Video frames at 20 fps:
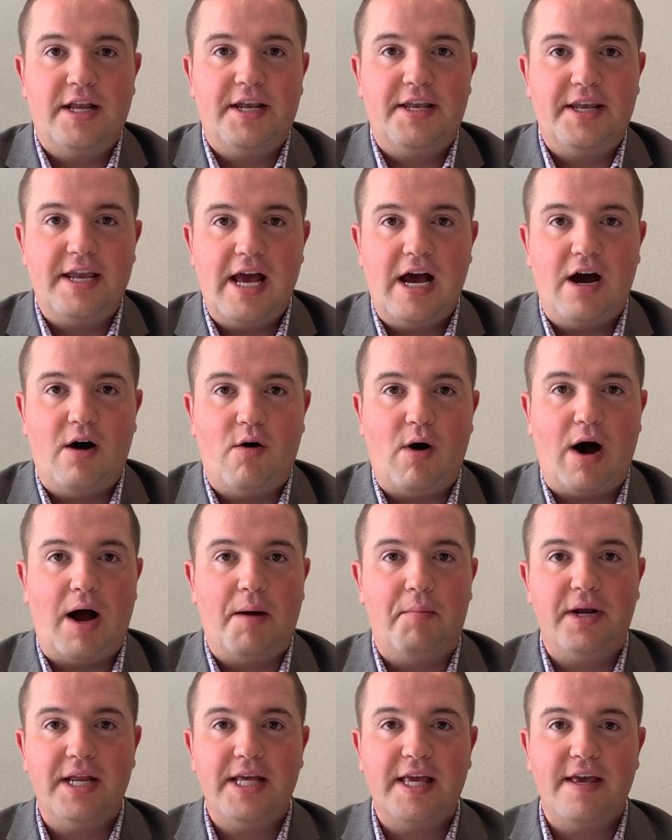Now,
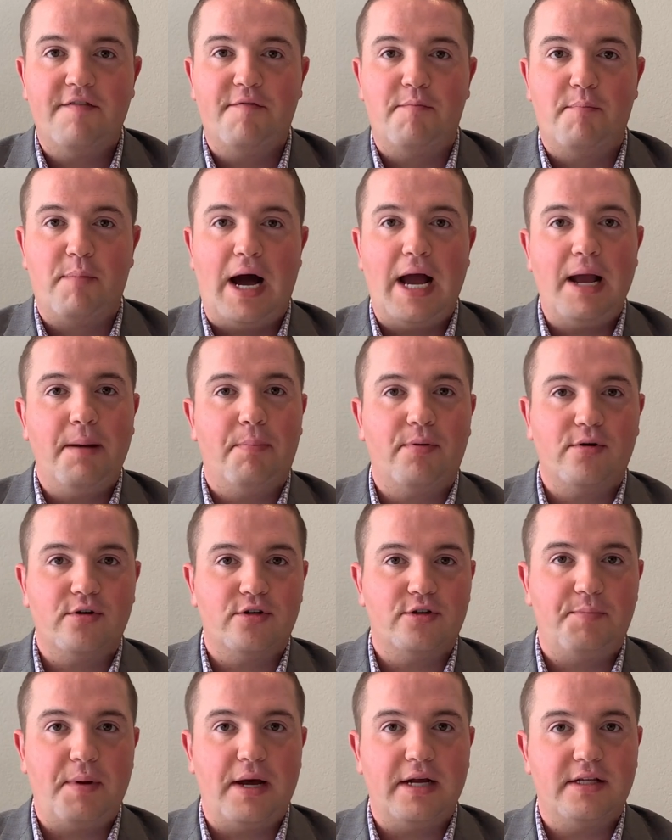I'm going to give my
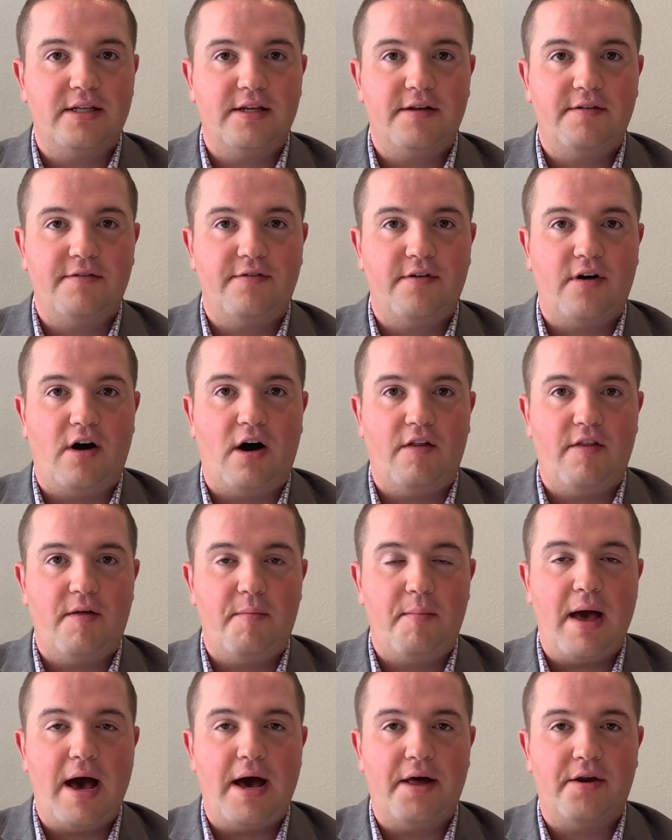perspective on the
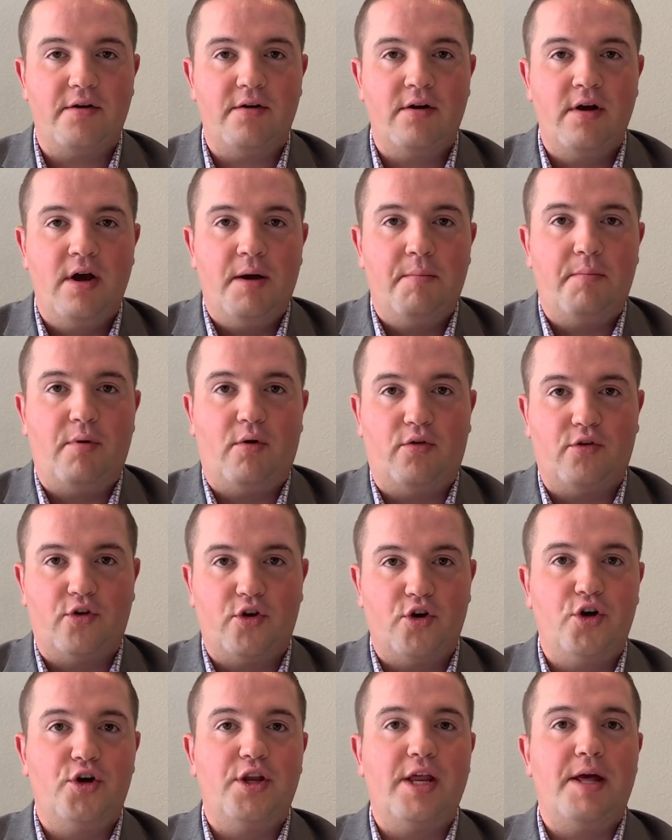matter, both
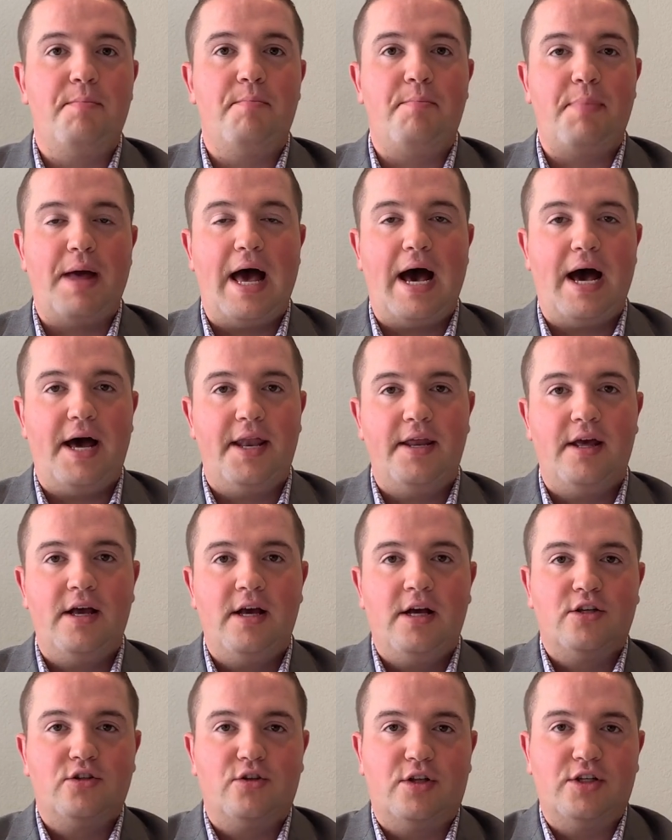good and bad.
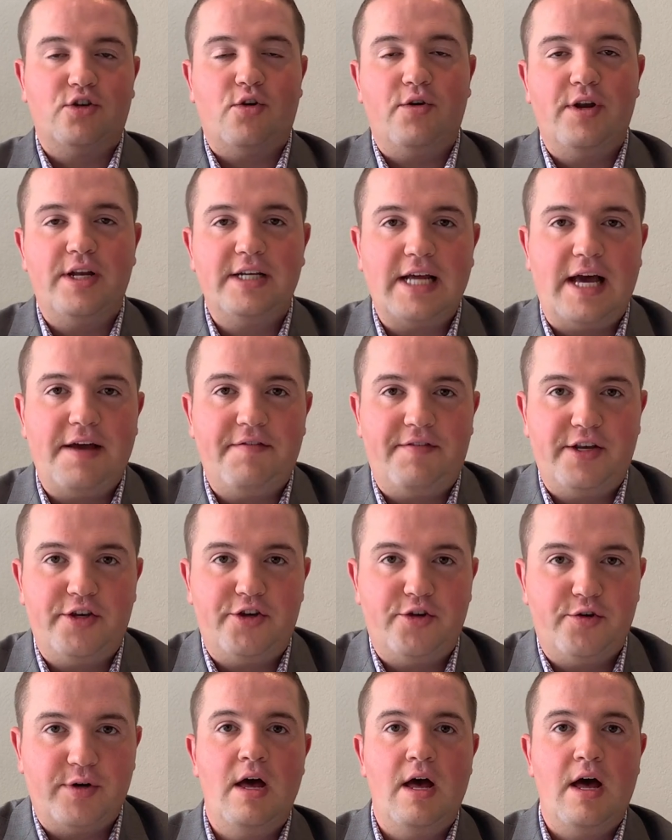So let's go ahead and dive
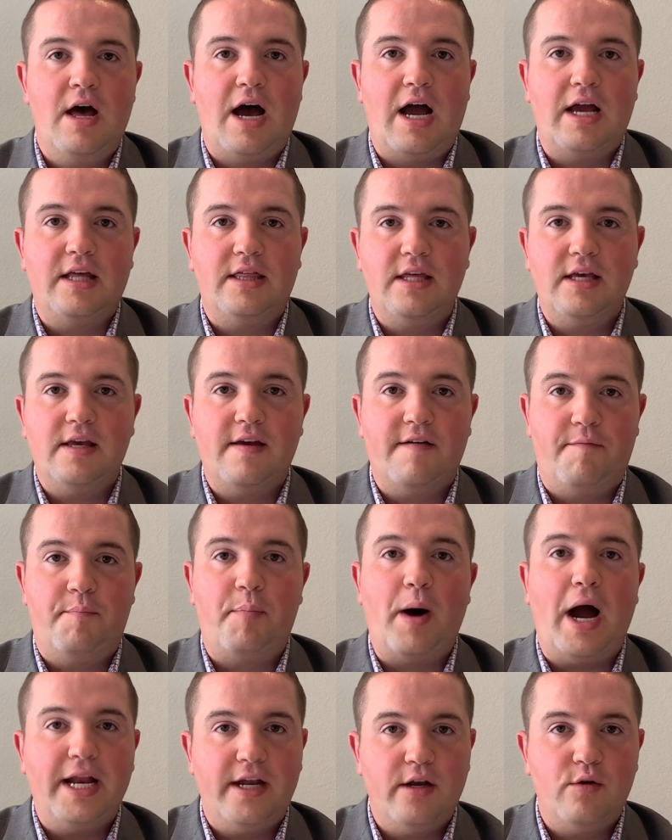into it. I think if
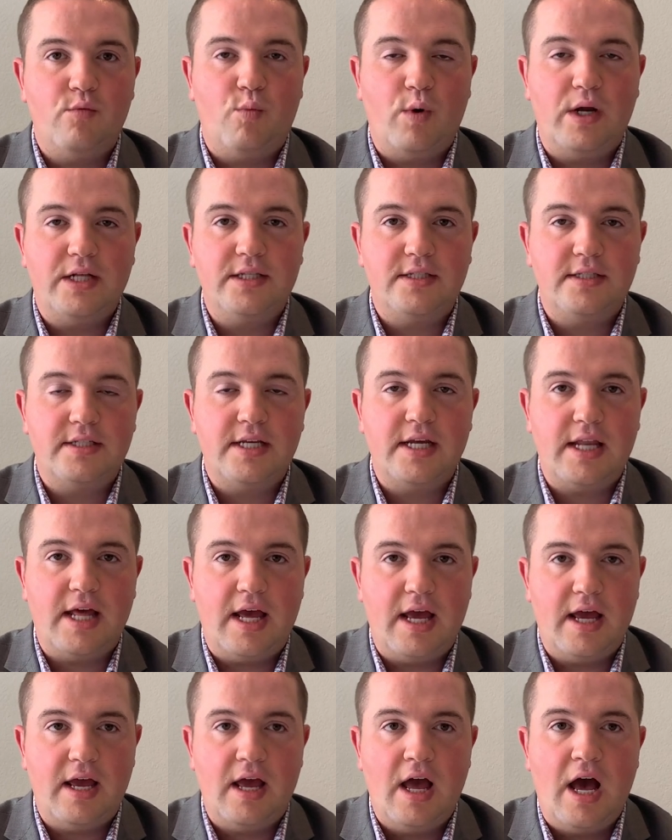Biden wins
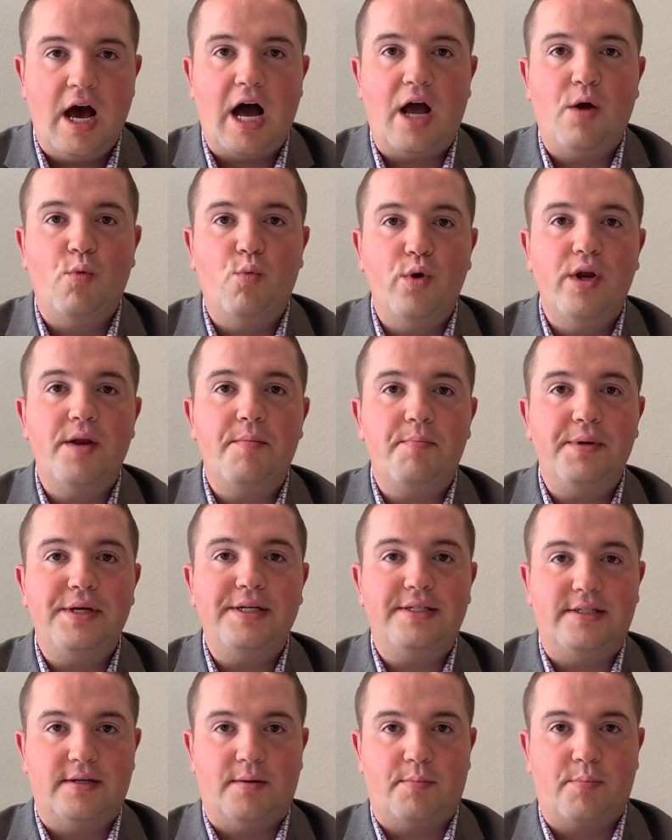today, I wouldn't be
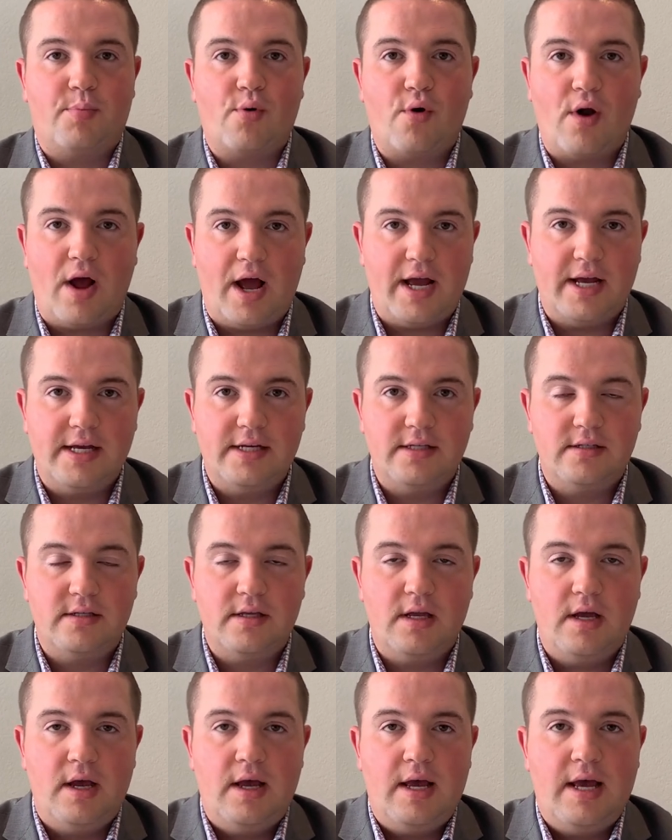
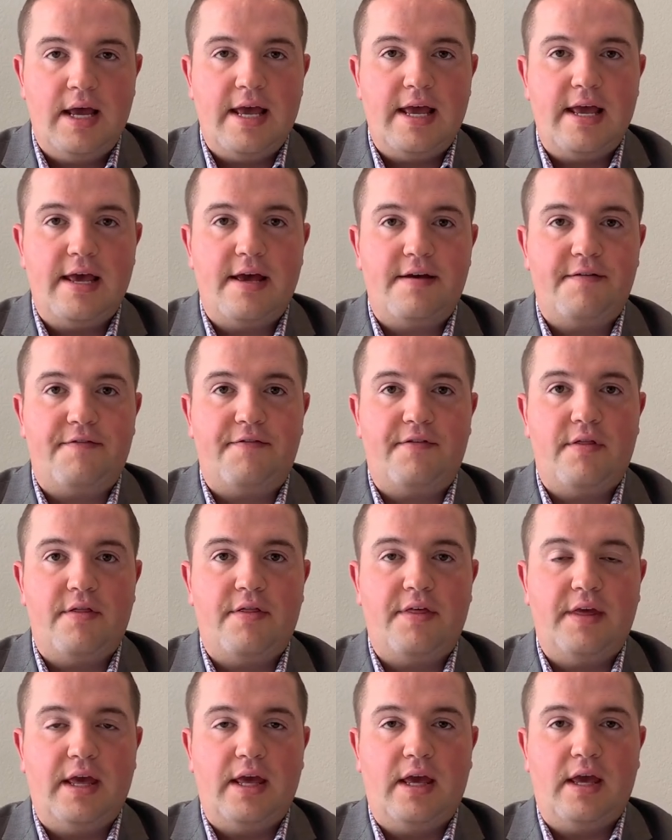surprised if
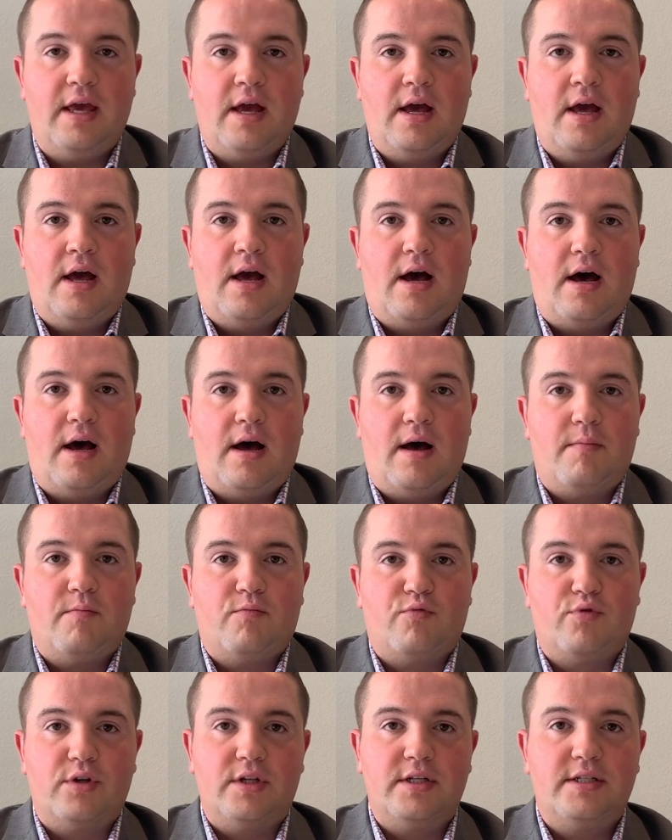the
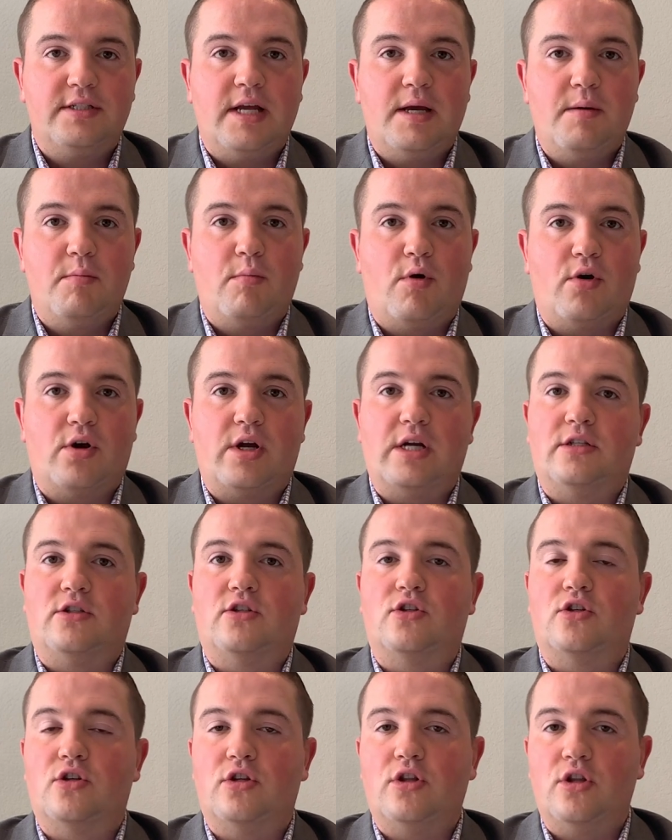real estate market
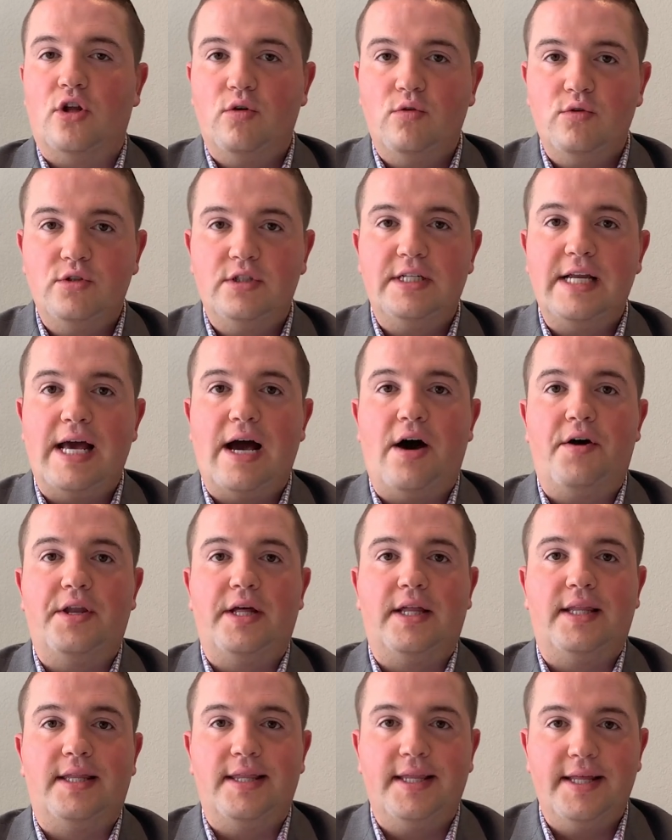slows down
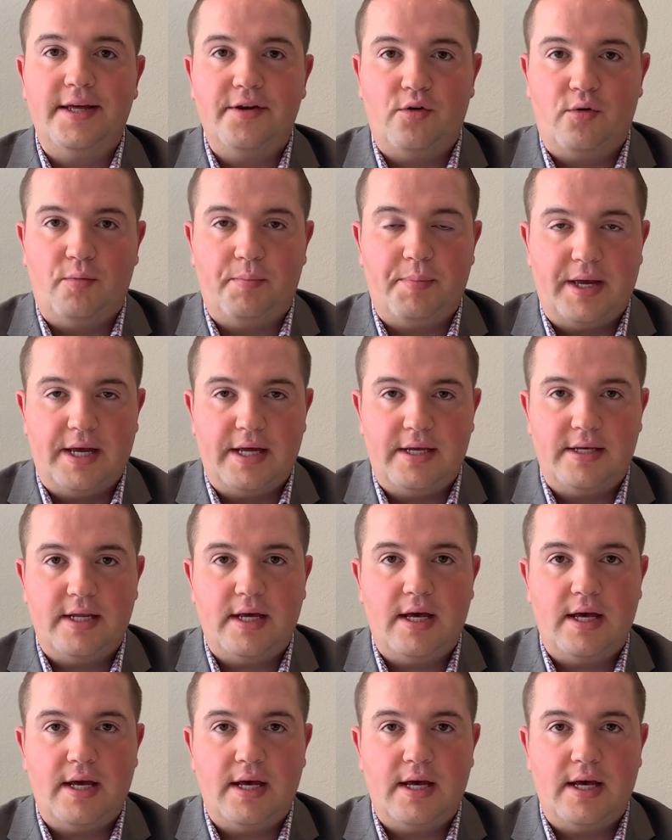a little bit.